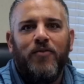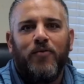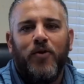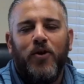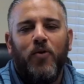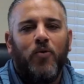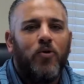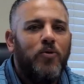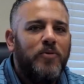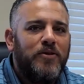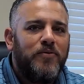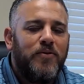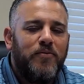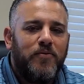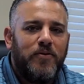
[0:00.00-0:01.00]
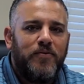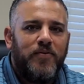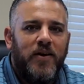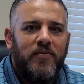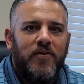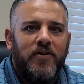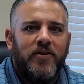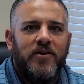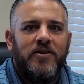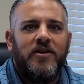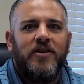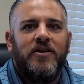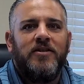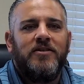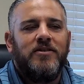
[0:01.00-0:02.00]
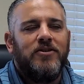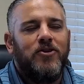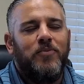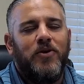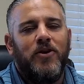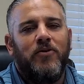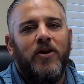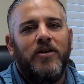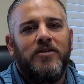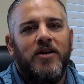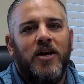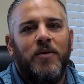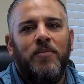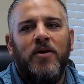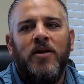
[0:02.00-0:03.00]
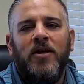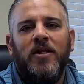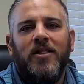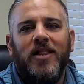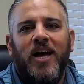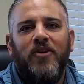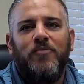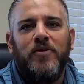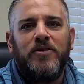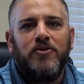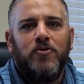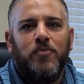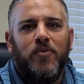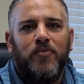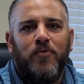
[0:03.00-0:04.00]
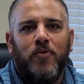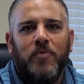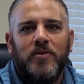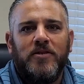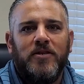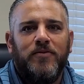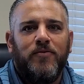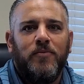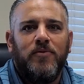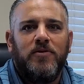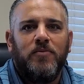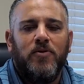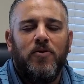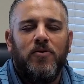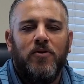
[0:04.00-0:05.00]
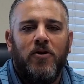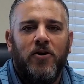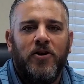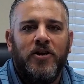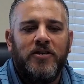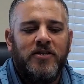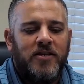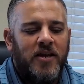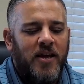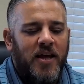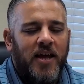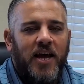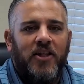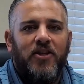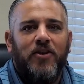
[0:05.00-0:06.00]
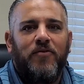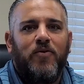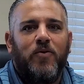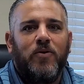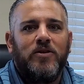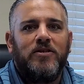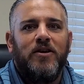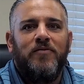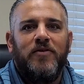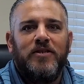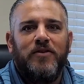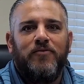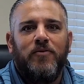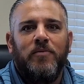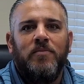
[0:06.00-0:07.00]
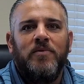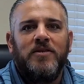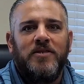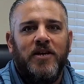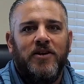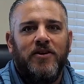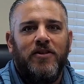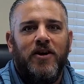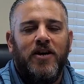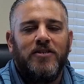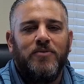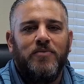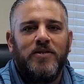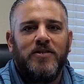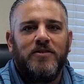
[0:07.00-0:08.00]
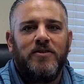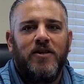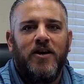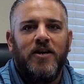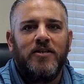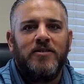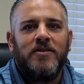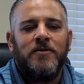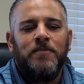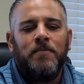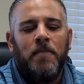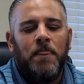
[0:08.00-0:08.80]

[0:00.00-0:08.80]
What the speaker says: free ornaments for the first 500 in attendance. It's going to be a great time. Live musical performances from some local artists, and then of course a visit from Santa Claus and Mrs. Claus.